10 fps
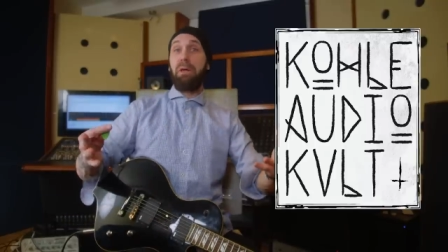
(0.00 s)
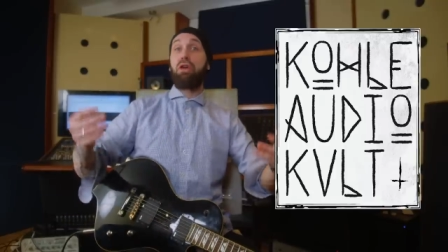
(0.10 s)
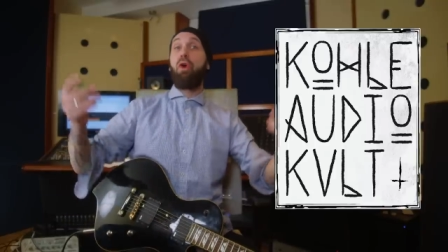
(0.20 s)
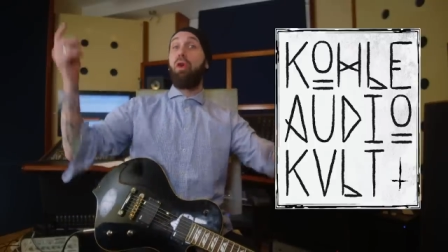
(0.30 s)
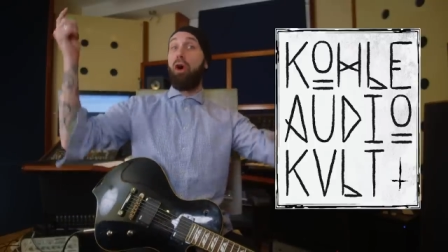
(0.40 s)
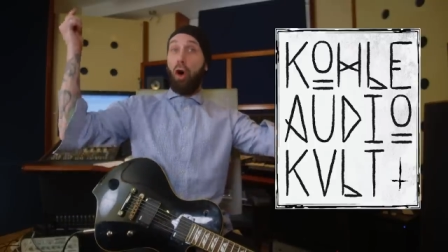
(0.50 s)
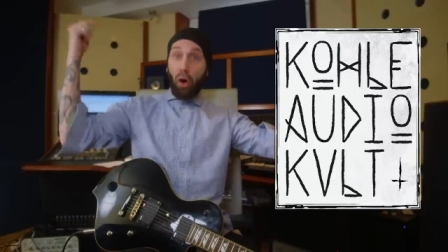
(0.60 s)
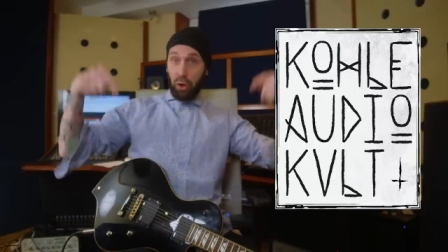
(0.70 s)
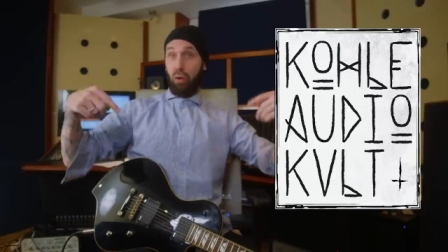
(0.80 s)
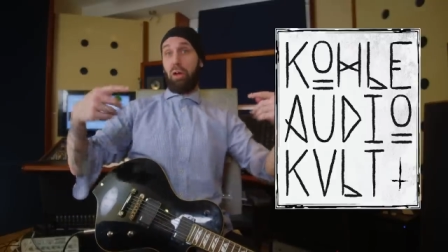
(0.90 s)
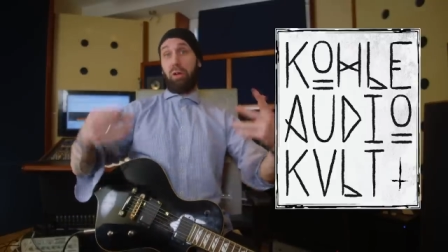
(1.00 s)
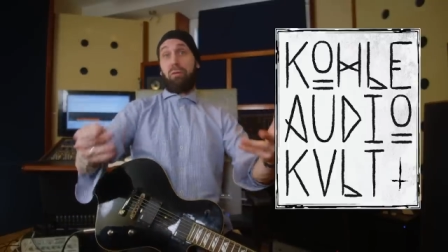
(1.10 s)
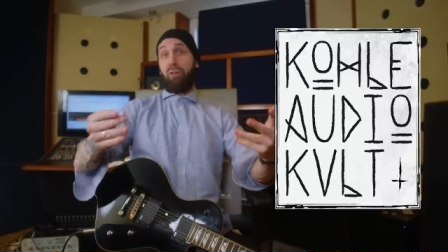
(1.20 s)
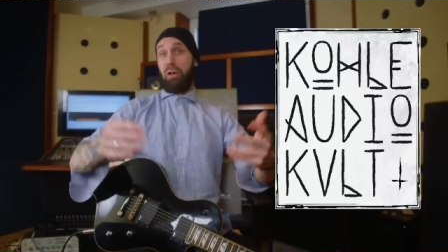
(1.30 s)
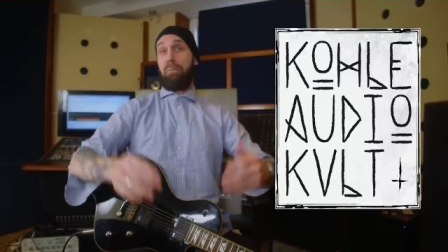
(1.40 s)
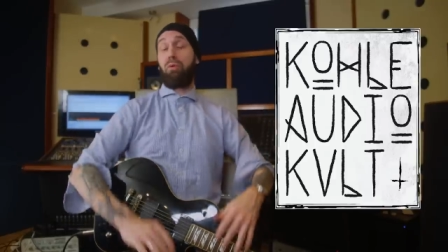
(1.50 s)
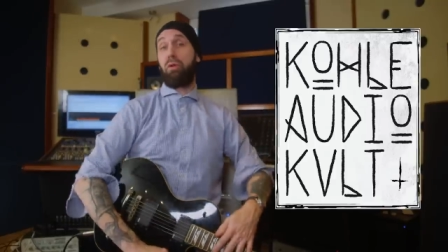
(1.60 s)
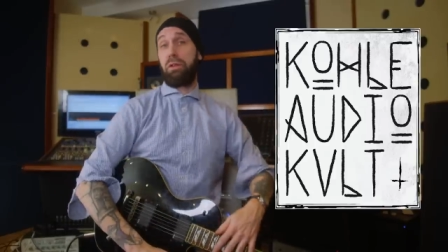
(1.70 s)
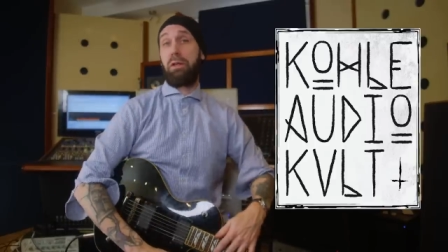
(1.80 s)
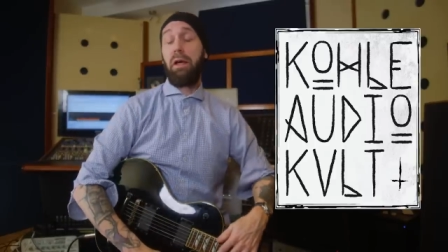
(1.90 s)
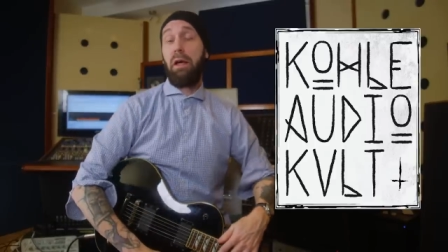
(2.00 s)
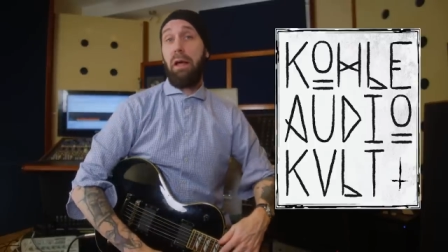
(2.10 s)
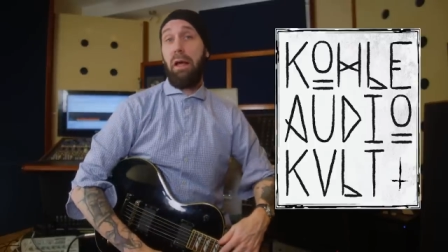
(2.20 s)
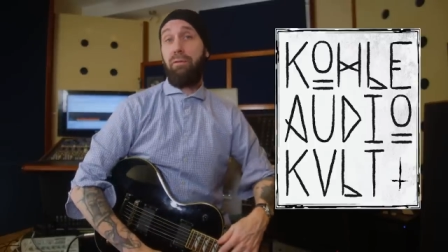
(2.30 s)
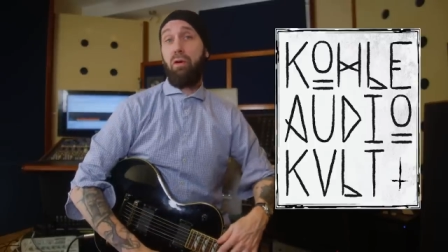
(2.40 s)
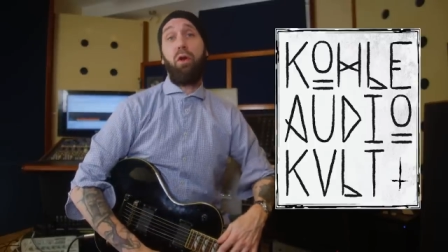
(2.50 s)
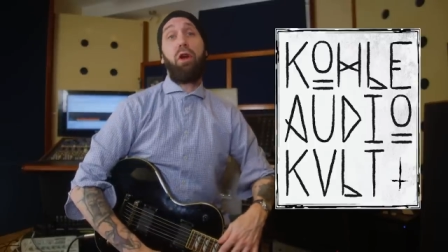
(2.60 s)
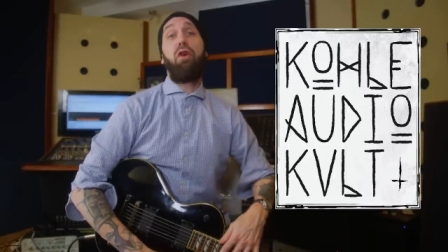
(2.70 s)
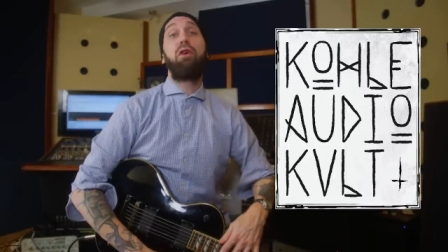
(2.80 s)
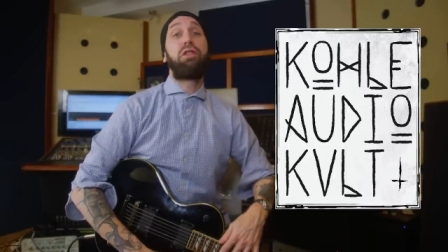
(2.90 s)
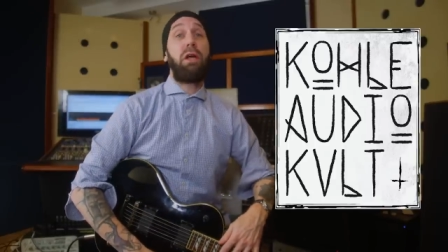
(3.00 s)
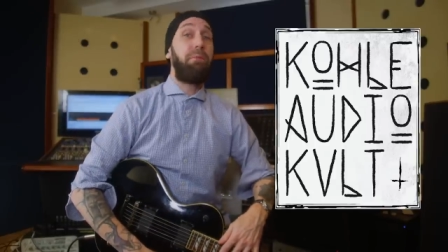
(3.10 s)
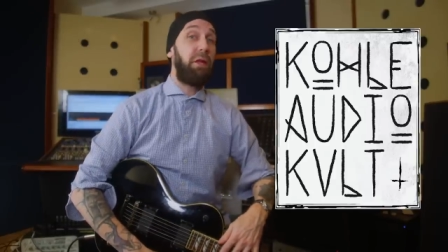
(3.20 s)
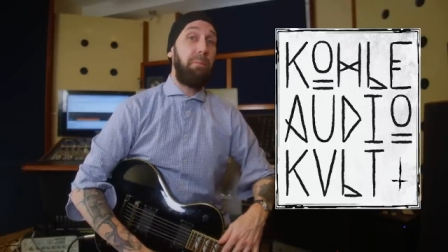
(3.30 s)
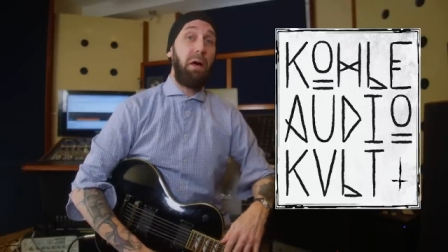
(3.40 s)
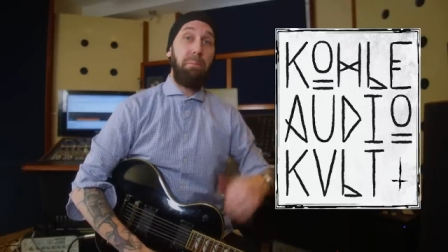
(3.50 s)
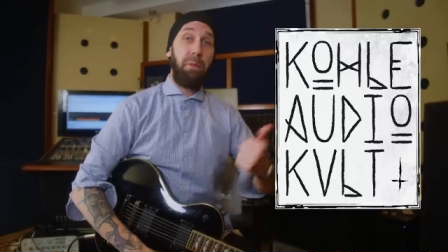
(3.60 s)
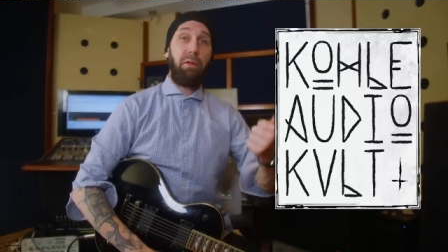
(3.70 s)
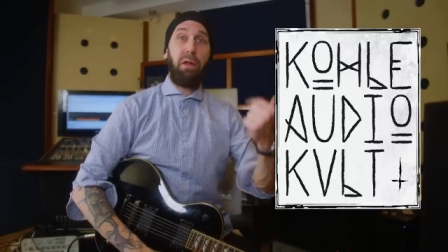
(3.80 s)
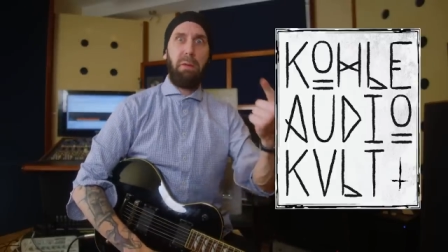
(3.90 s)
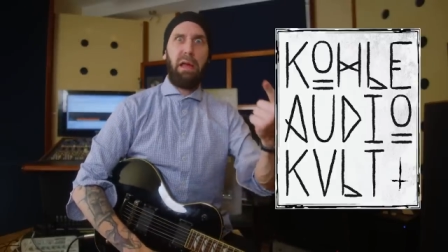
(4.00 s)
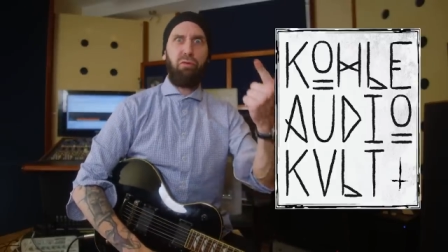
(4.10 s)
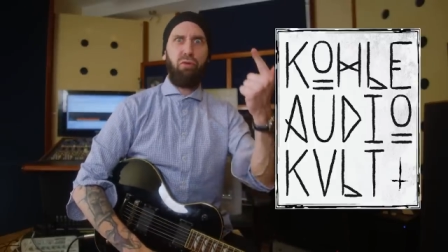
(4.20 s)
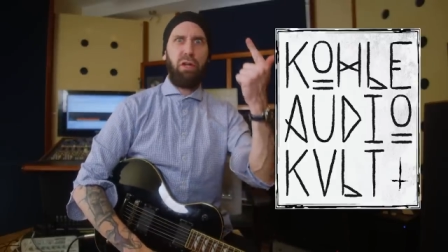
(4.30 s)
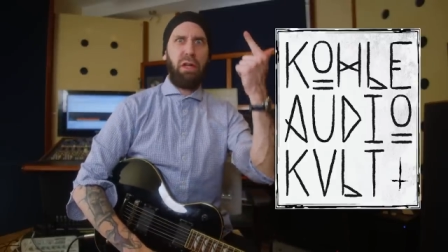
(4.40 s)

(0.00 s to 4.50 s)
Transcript: Kohle Audio Kult, very important. If you want to learn something about mixing, mastering